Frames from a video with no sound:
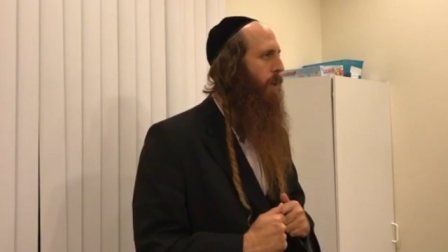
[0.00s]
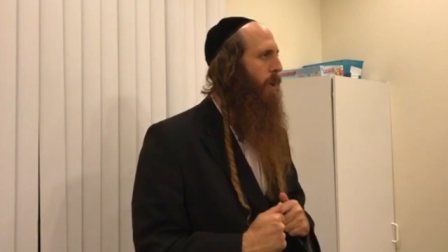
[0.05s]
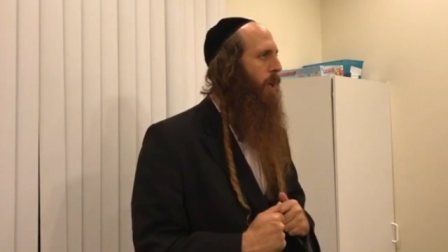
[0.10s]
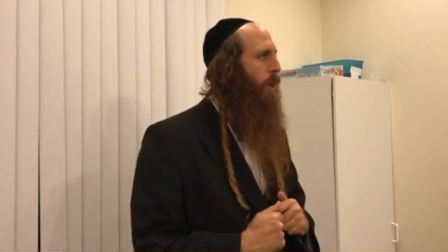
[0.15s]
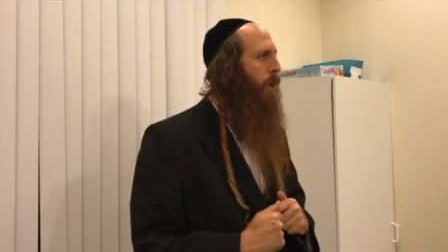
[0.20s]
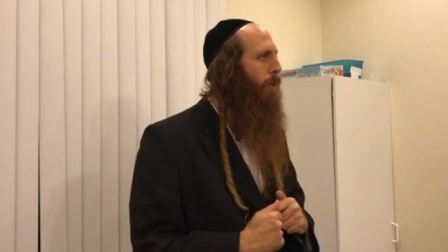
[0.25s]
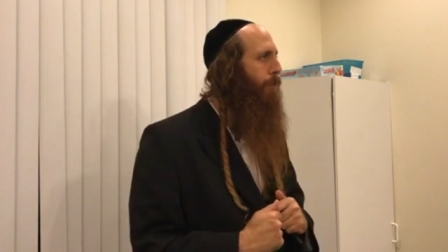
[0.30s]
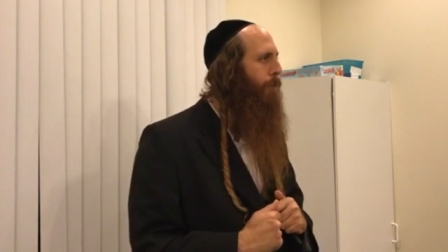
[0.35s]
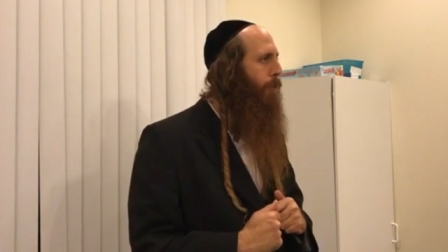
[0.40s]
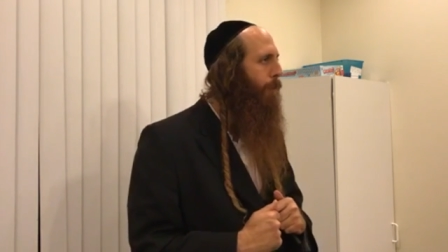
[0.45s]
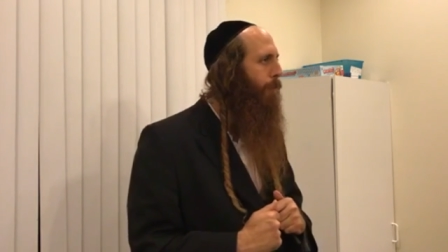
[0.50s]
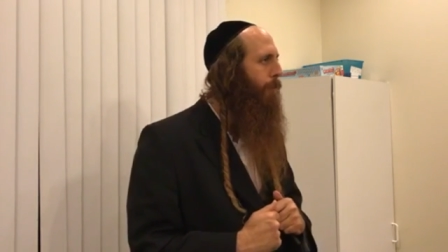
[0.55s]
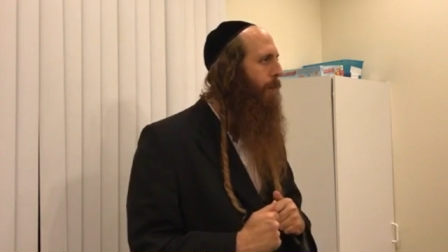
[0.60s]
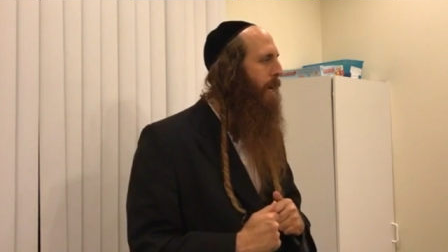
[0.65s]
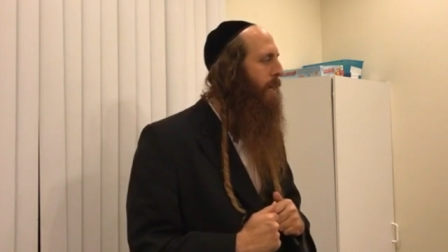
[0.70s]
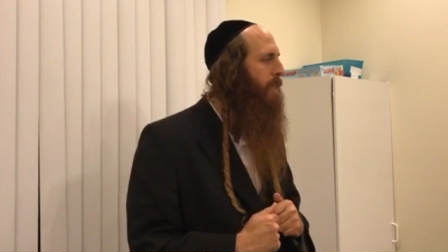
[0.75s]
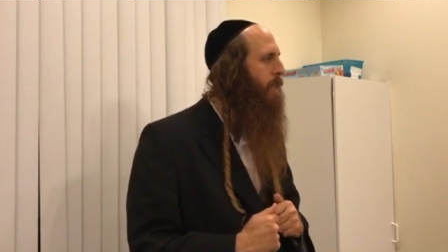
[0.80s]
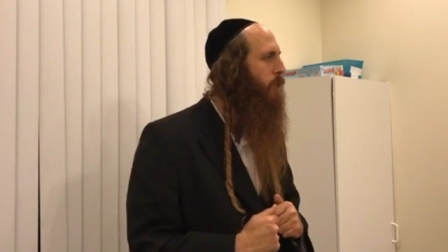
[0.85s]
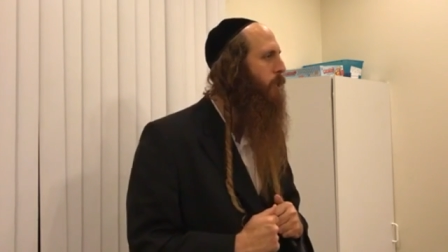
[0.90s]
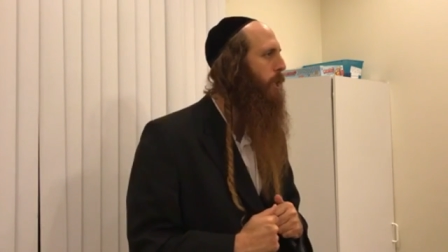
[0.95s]
If you
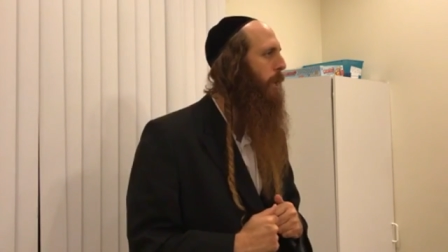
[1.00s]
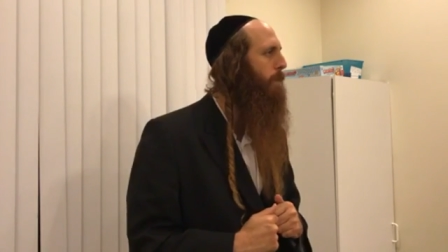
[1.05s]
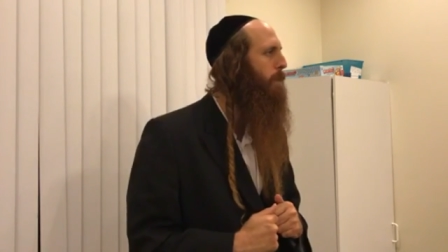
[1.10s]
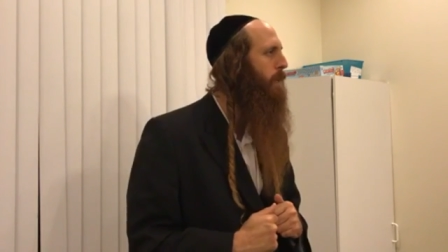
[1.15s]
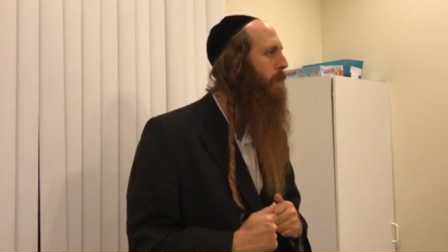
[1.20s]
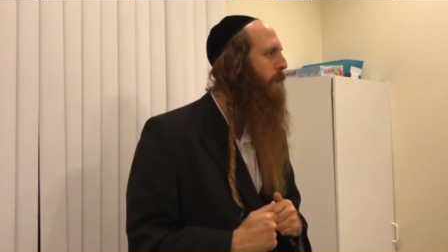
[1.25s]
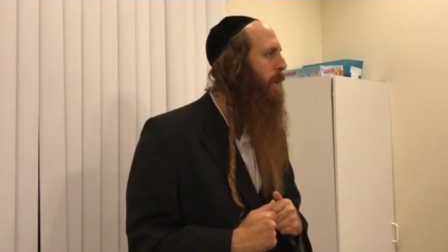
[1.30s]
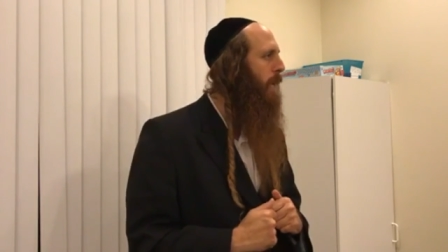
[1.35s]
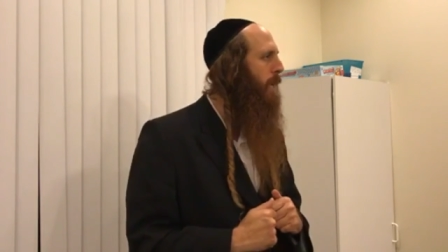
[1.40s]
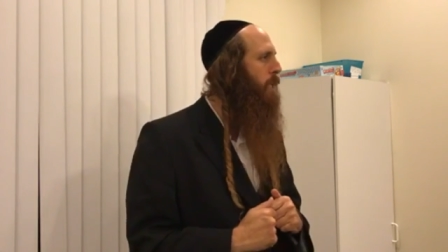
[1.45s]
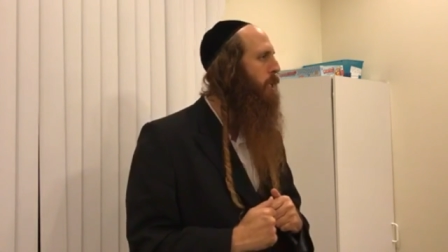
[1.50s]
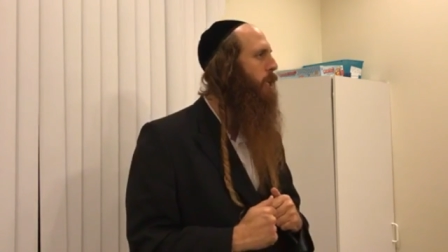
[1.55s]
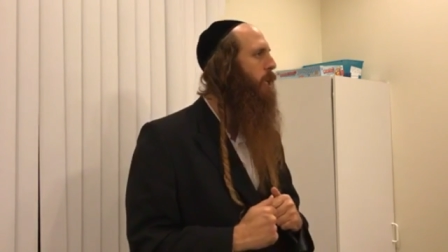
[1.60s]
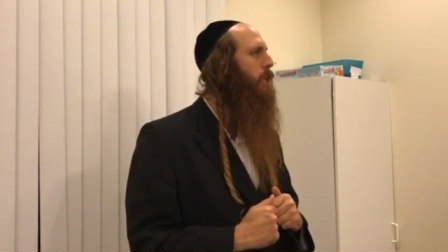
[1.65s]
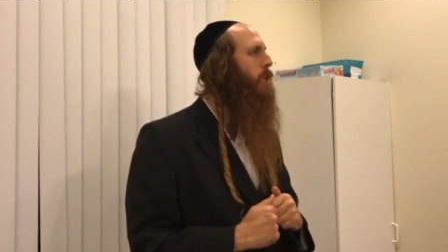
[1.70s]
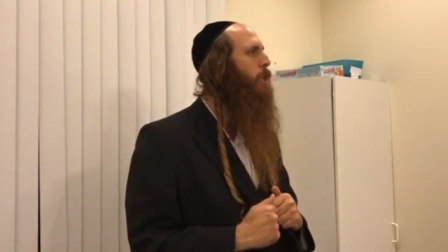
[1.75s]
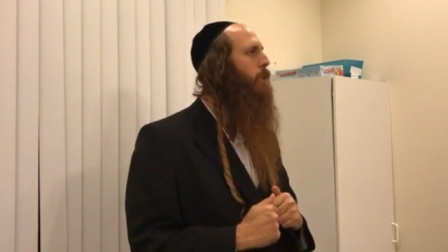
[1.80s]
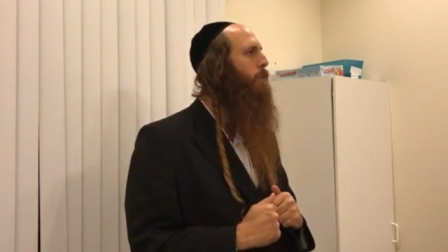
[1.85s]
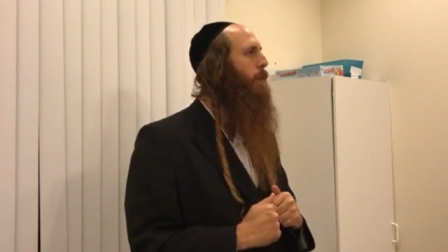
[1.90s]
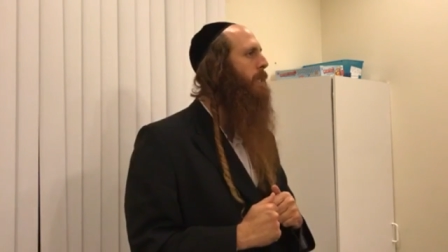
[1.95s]
find Hashem in nature,
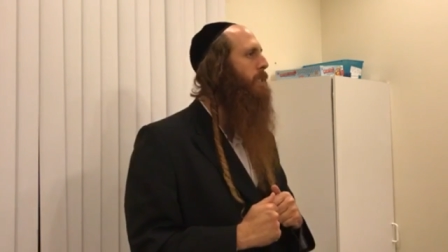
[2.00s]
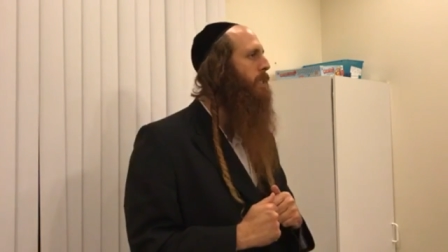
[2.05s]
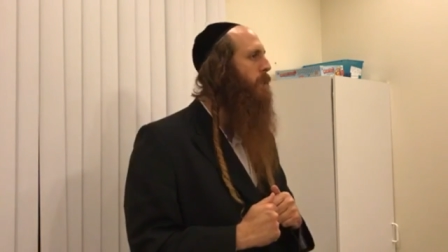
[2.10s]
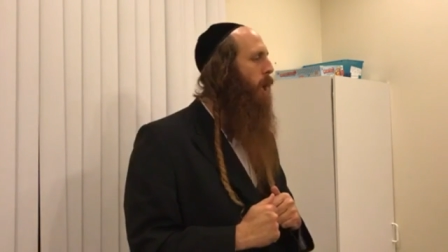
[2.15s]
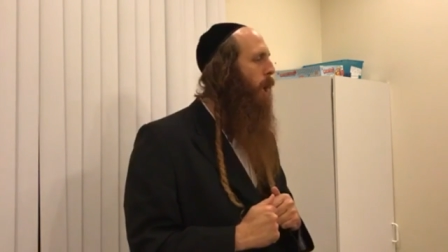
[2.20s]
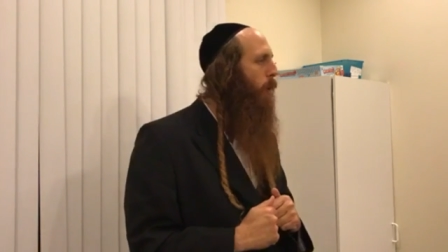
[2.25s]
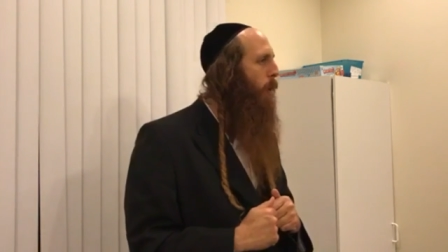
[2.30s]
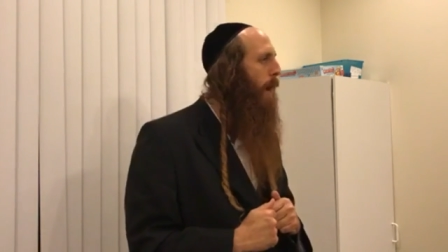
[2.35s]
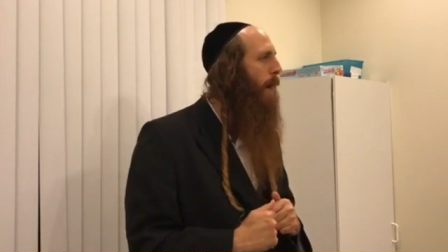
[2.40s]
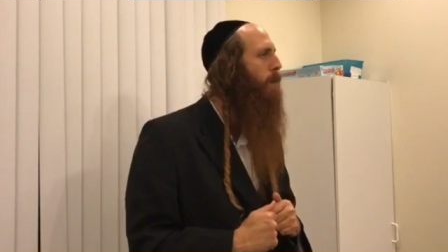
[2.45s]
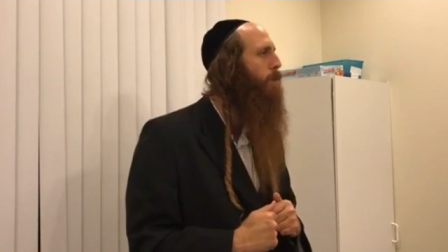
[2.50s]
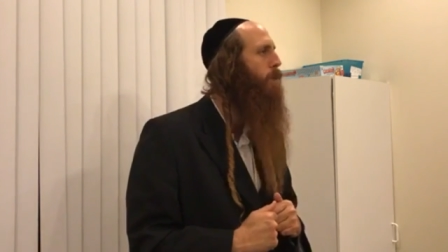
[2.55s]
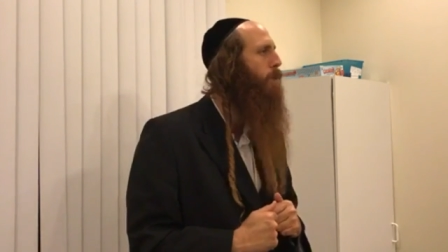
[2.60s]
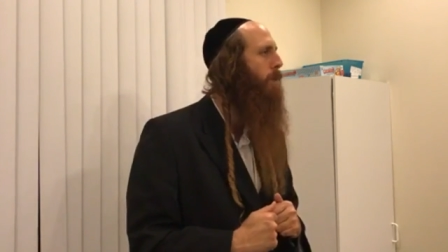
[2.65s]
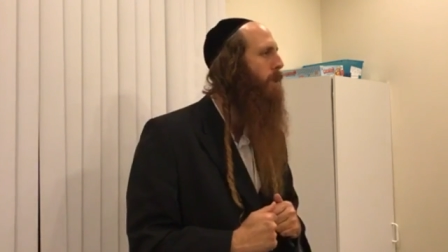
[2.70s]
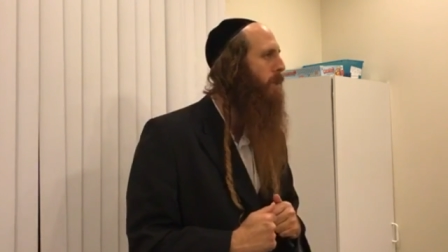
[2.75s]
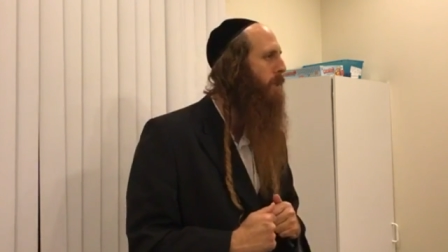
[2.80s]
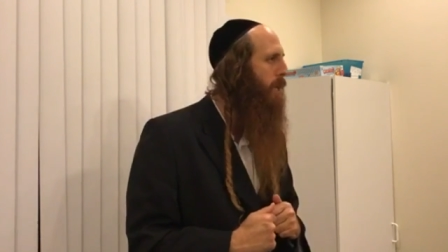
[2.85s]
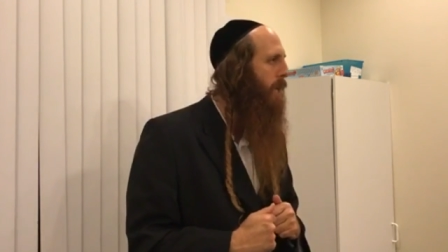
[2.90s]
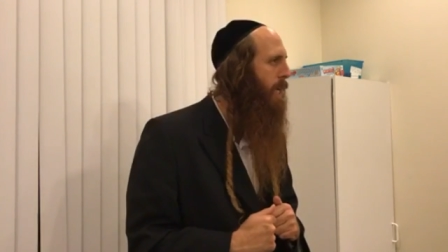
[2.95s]
you must go out to the
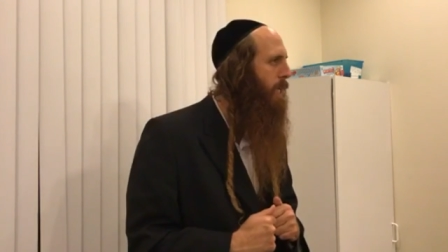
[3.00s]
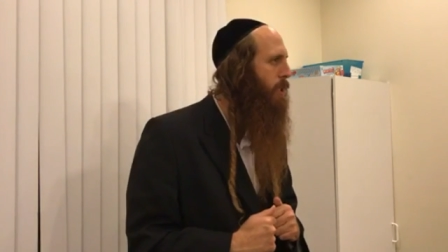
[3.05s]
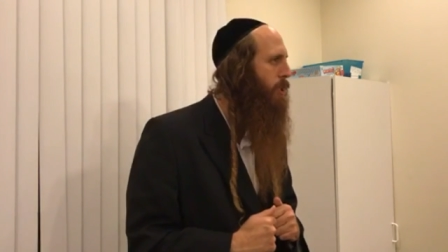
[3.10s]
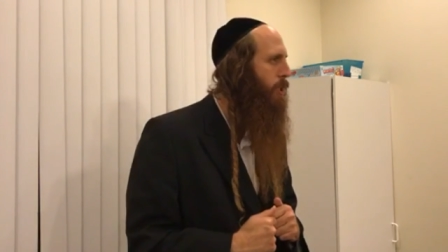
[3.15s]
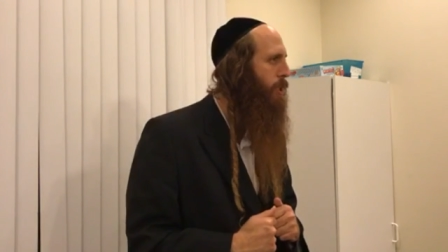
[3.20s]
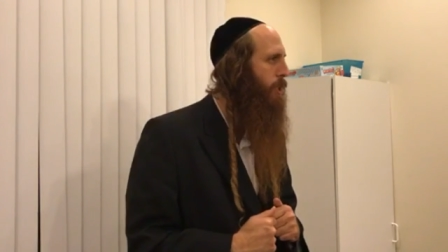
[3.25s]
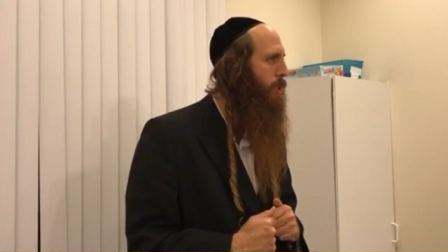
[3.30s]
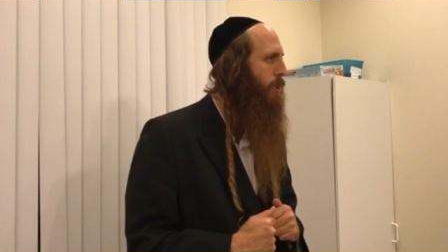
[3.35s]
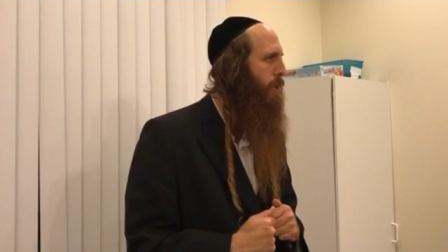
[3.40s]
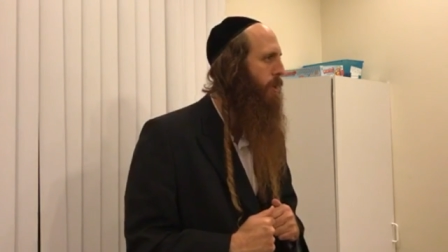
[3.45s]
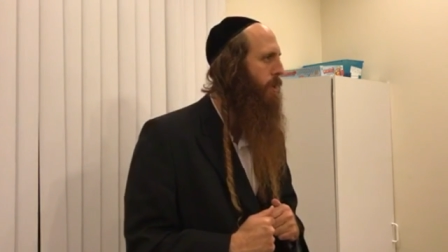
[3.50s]
nature.